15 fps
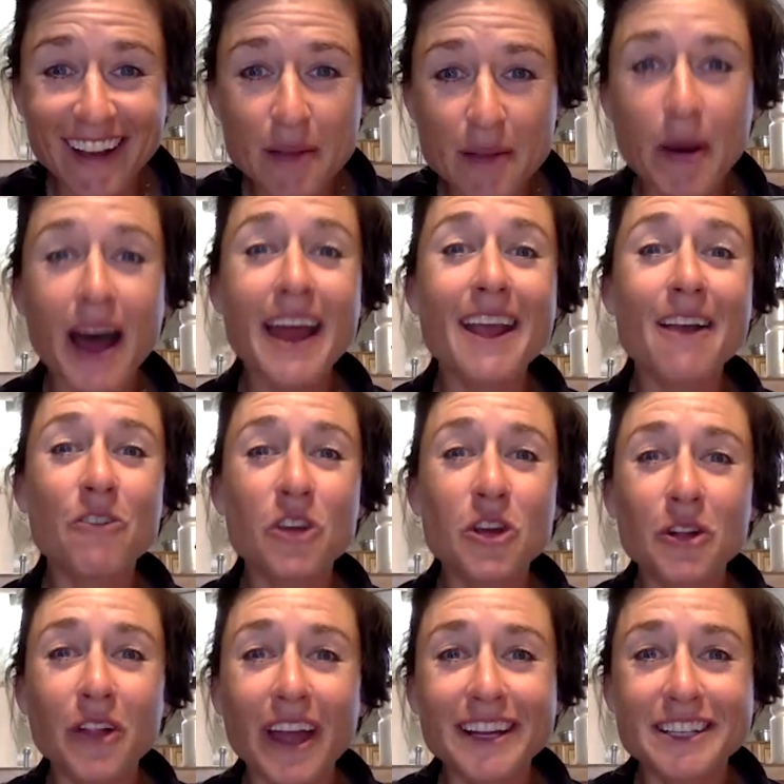But
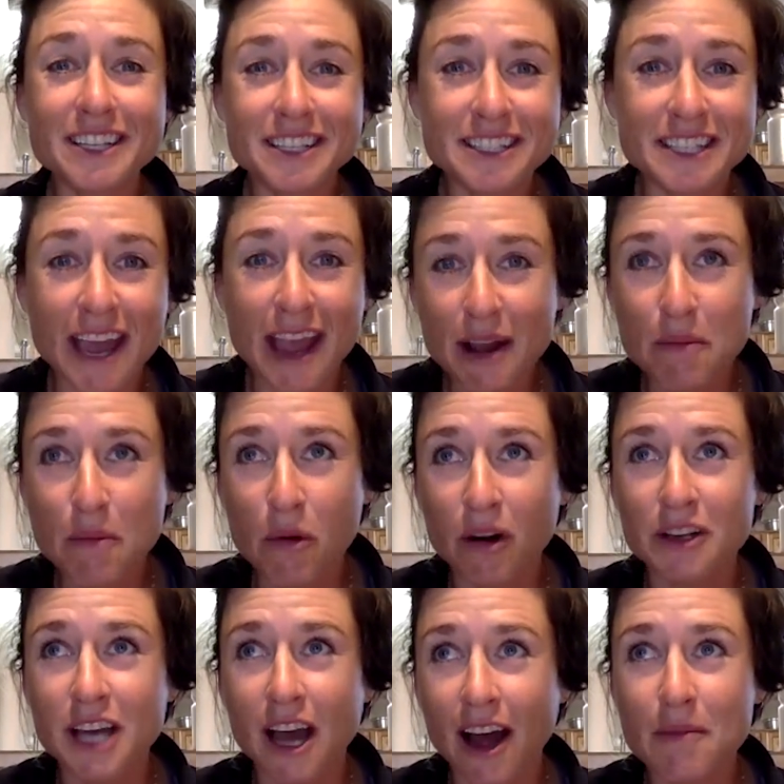you like just take more
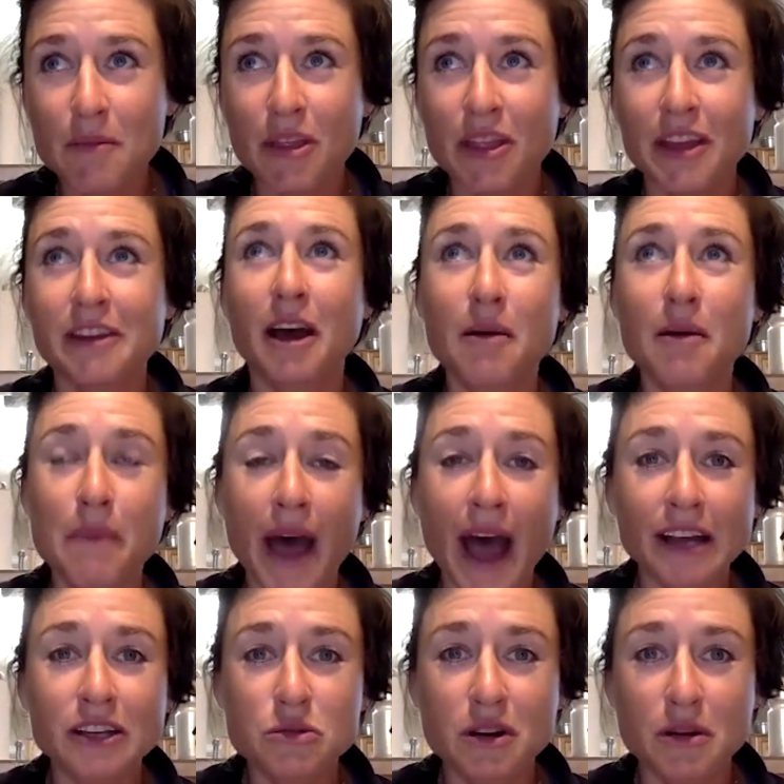time and then come
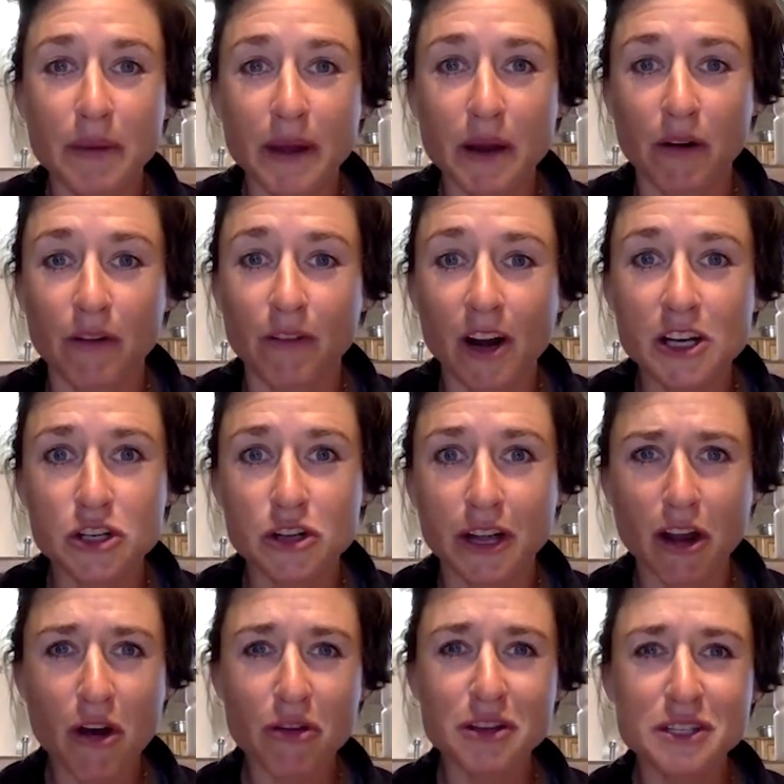back to it a bit refreshed. You're like,
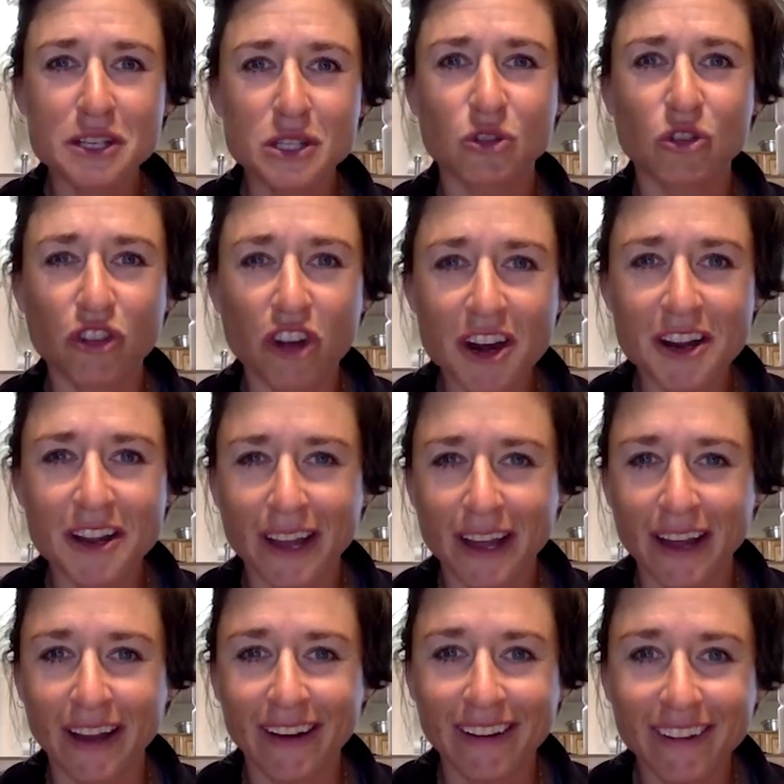oh, this is fun
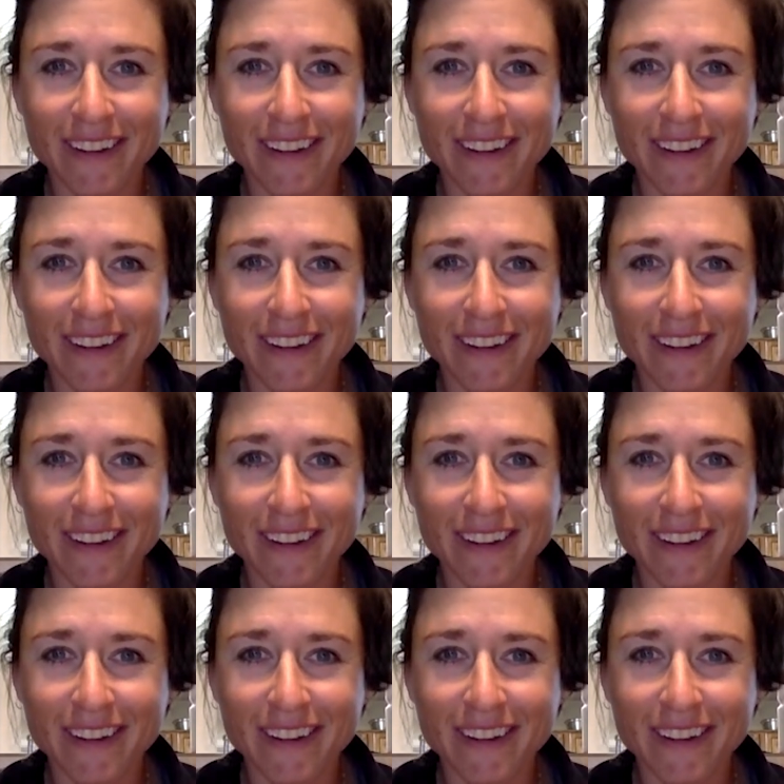again.